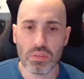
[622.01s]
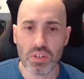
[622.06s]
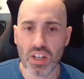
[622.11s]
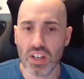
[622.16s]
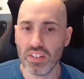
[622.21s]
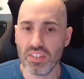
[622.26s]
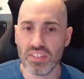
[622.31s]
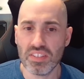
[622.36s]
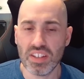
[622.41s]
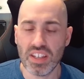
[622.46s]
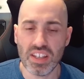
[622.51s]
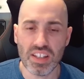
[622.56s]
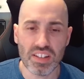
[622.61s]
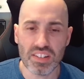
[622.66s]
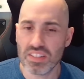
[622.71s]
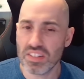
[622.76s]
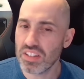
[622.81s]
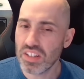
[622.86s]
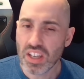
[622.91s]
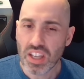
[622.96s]

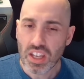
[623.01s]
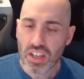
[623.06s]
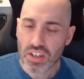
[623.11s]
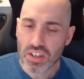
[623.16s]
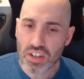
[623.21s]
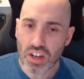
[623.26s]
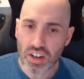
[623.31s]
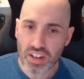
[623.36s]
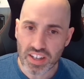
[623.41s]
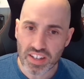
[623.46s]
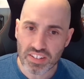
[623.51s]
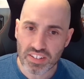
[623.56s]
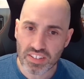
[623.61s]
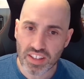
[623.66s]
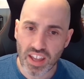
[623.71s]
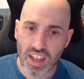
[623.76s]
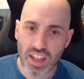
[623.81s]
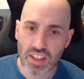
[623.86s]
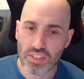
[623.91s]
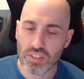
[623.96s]
cutscenes and nuggets
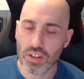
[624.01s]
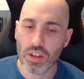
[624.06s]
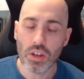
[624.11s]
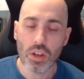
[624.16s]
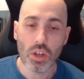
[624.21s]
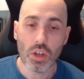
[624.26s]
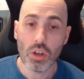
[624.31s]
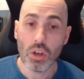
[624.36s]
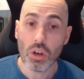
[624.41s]
there that are